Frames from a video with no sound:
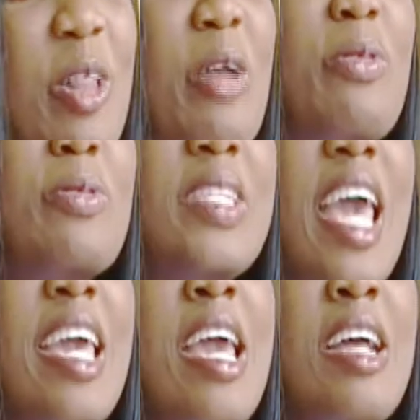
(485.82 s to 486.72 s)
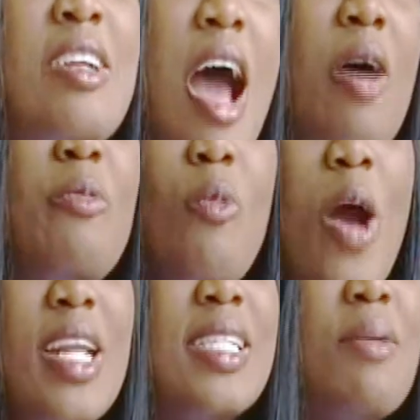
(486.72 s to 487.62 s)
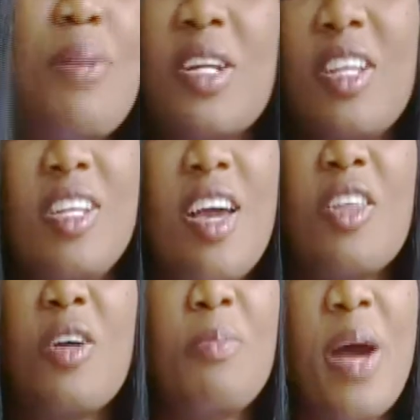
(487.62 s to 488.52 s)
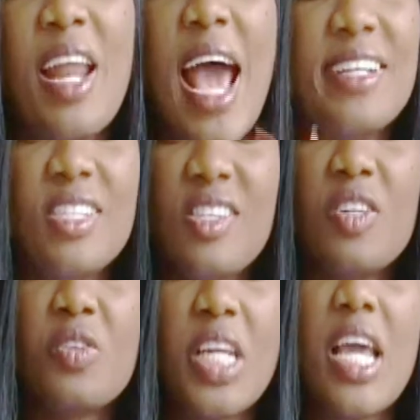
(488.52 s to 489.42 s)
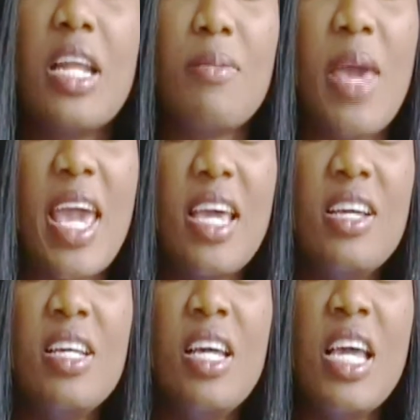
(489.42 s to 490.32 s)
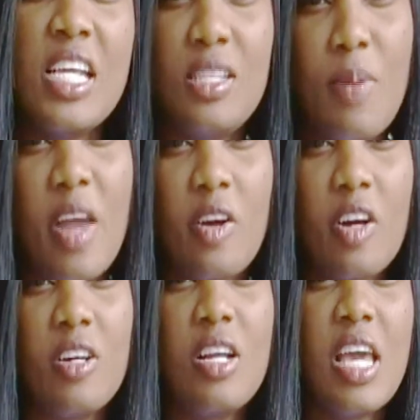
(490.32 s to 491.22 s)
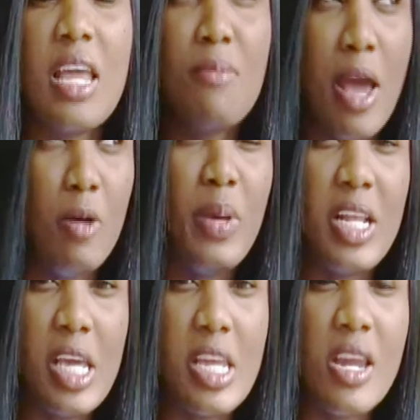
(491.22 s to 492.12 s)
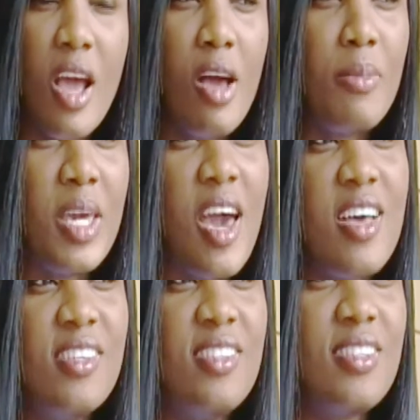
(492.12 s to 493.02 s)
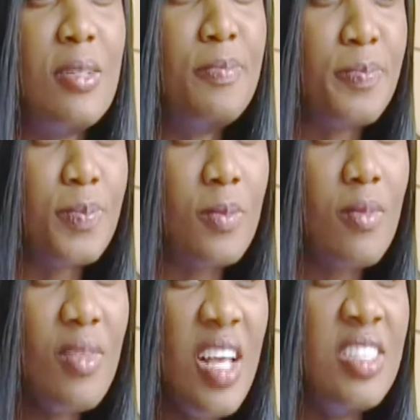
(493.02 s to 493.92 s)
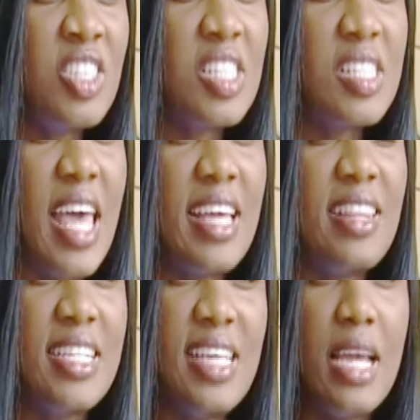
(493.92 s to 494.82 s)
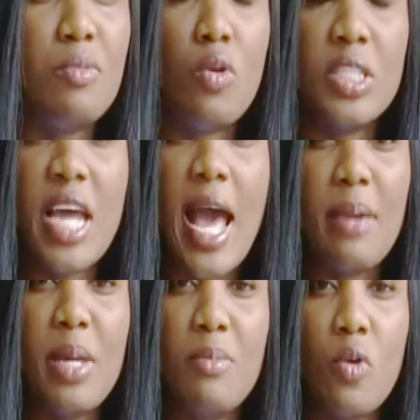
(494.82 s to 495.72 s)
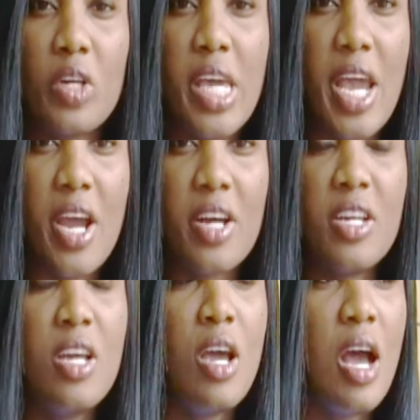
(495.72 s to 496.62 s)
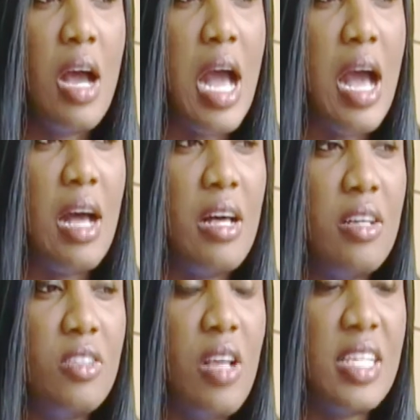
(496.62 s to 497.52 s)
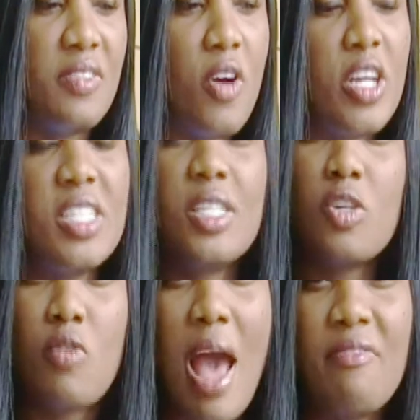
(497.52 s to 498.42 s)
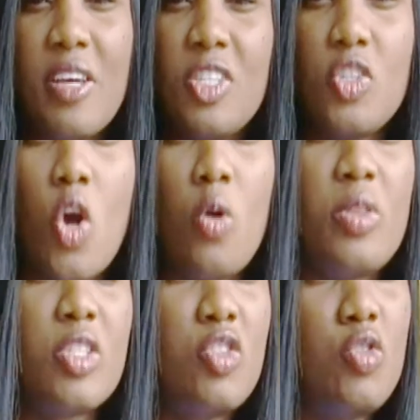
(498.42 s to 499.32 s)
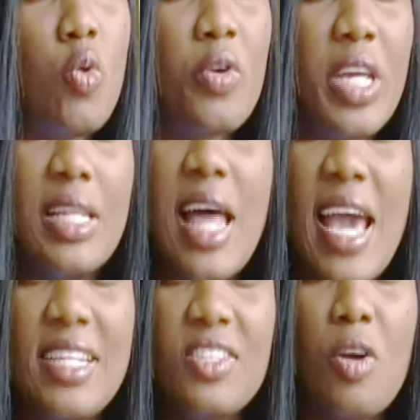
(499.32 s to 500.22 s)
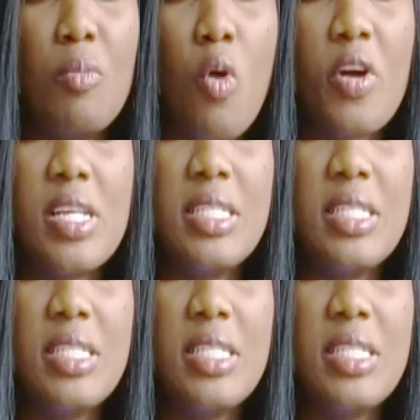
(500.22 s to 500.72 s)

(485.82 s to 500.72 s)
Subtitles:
know a lot of people say not one isn't better than the other, but I disagree. Anime is better, in my opinion, because just like they take more time and more care as far as the graphics go, the storylines are more